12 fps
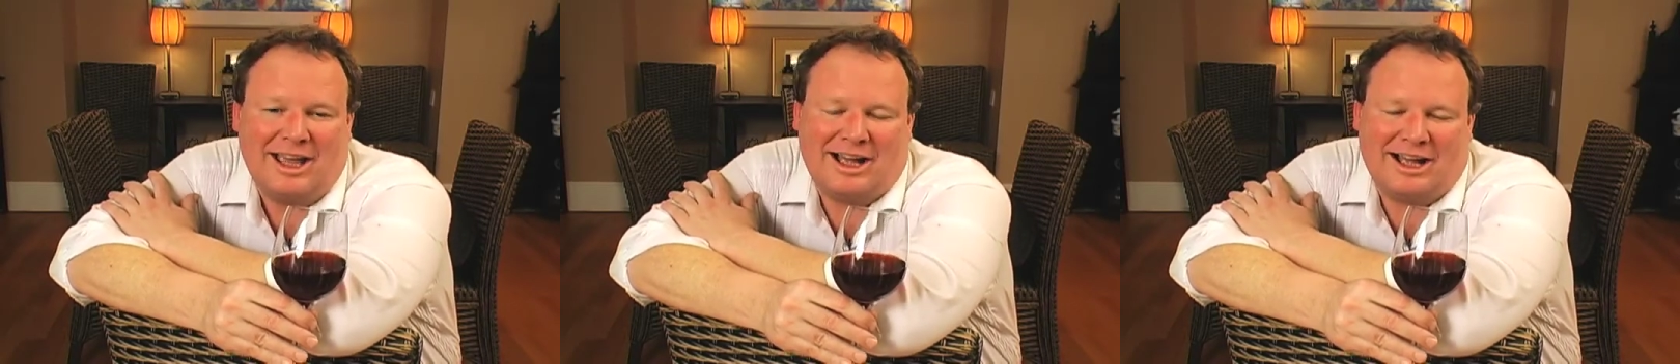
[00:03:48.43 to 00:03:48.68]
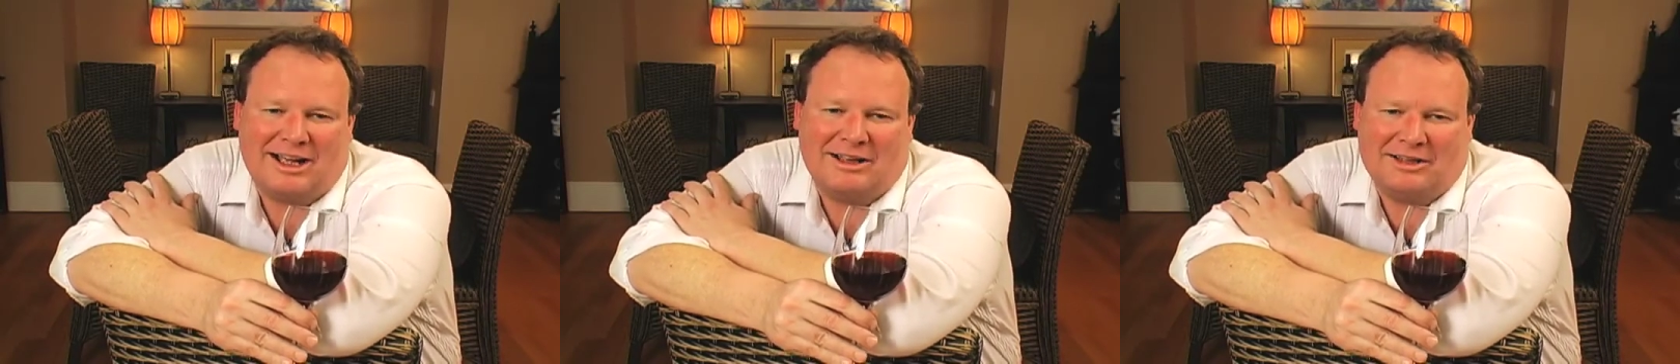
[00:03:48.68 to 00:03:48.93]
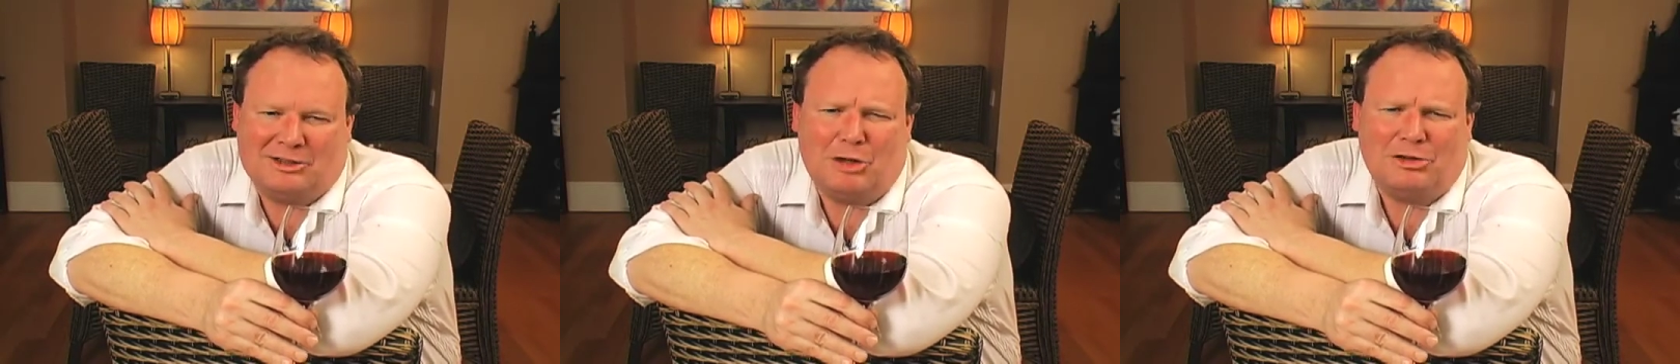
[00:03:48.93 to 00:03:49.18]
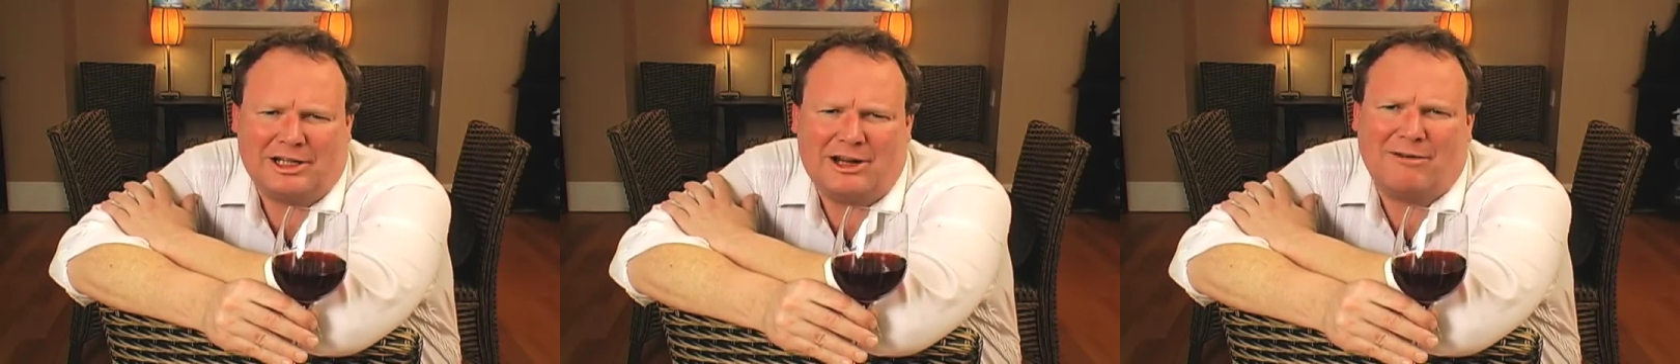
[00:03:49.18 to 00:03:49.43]
and
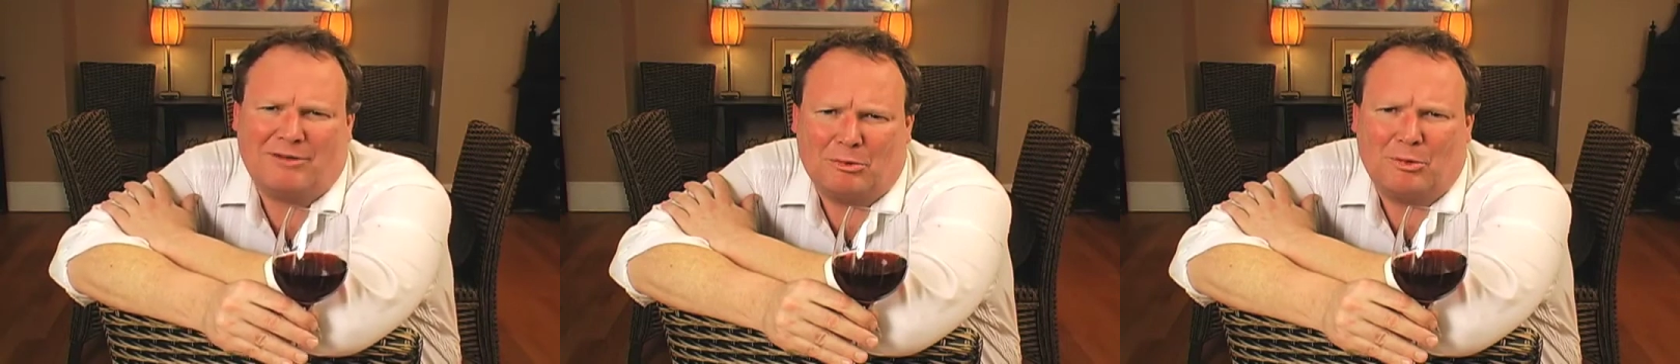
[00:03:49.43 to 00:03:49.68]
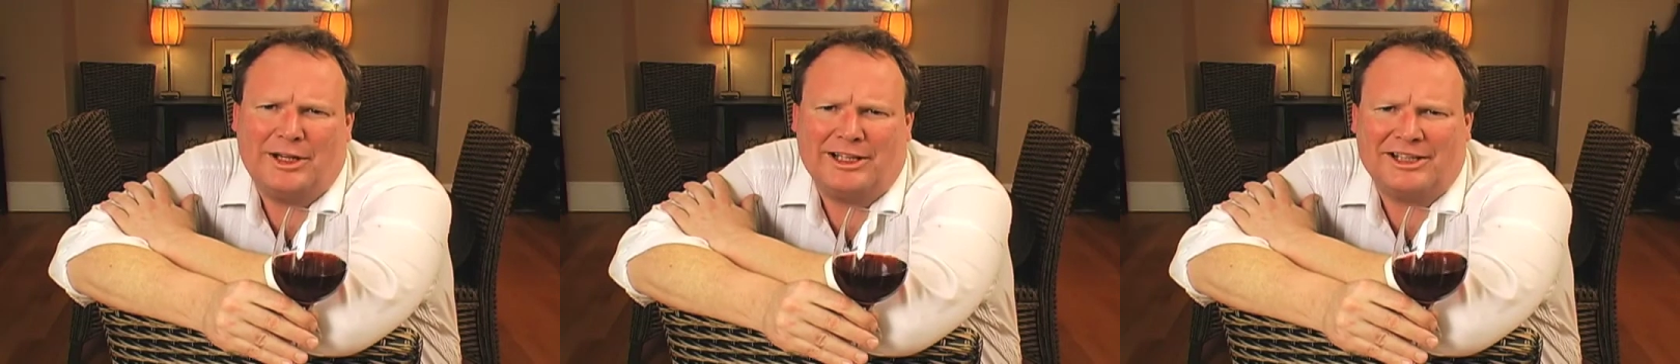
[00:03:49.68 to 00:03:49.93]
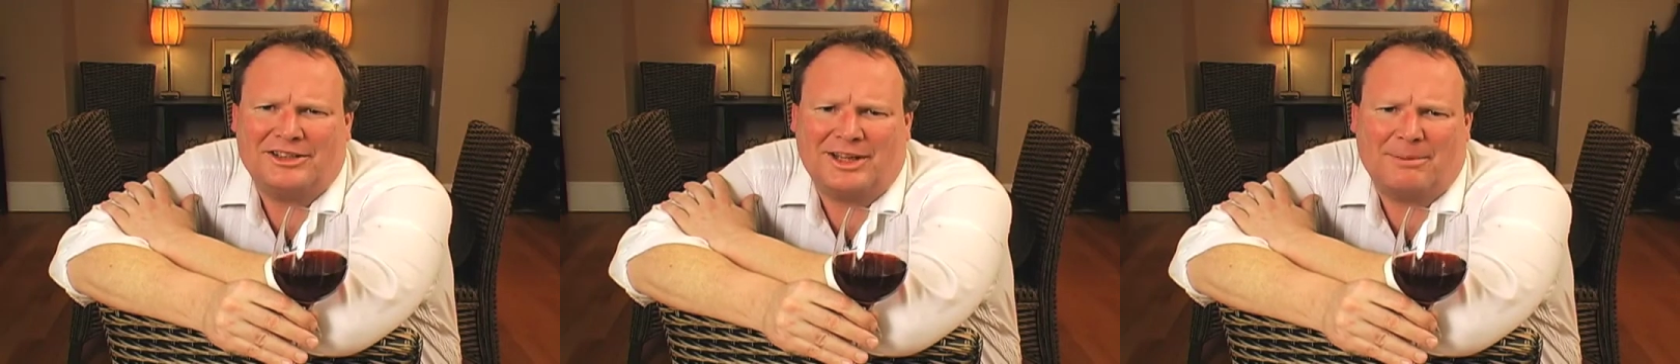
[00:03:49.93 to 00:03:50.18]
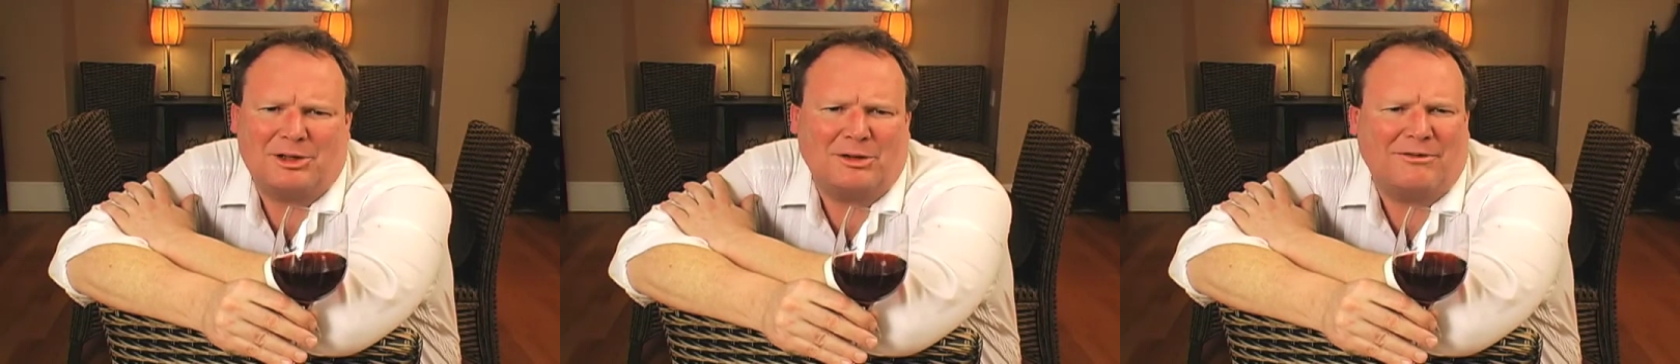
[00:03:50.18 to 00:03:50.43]
usually offer really
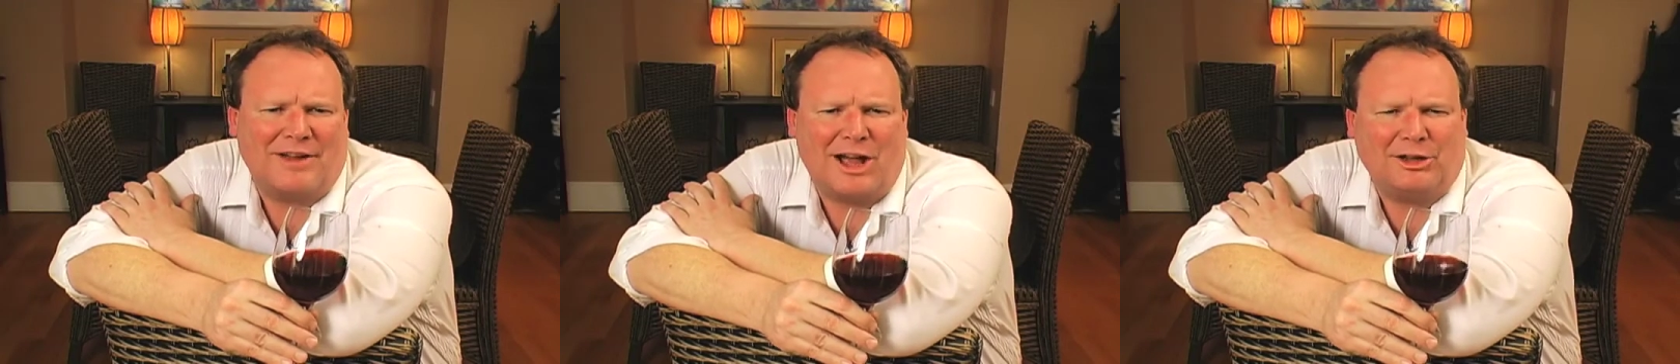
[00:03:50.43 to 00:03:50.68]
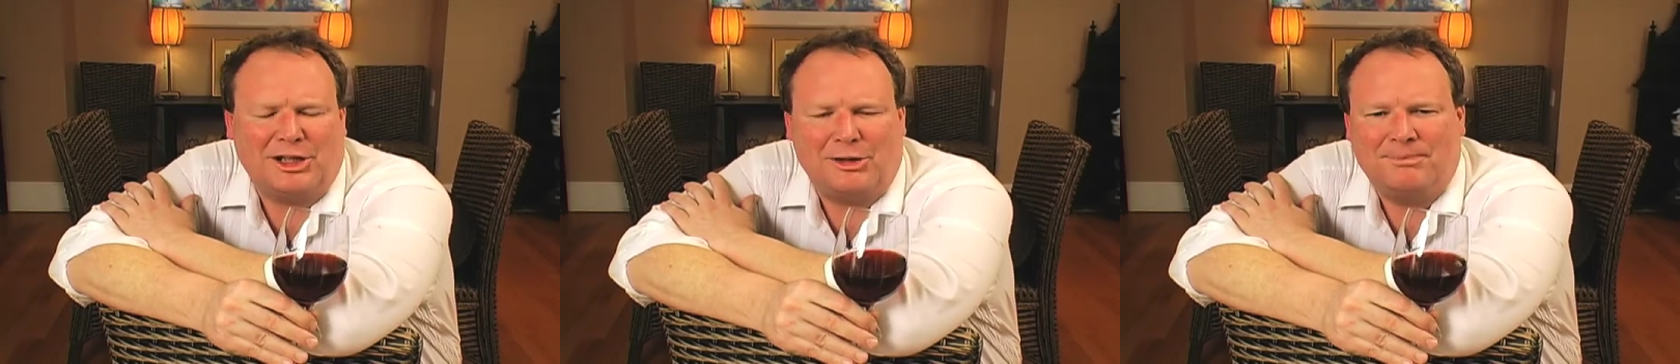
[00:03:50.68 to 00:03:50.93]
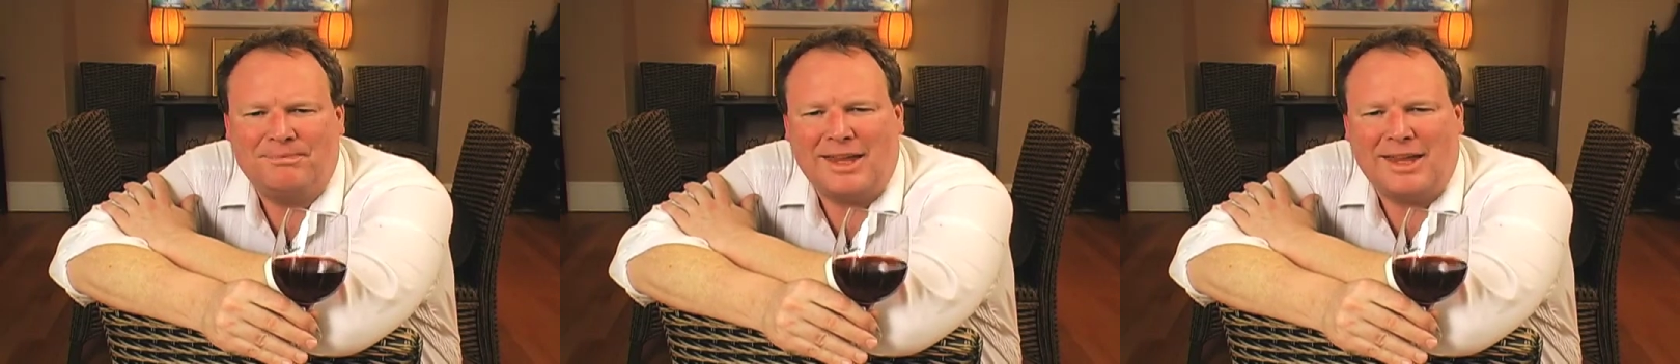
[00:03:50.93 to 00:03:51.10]
exceptional value.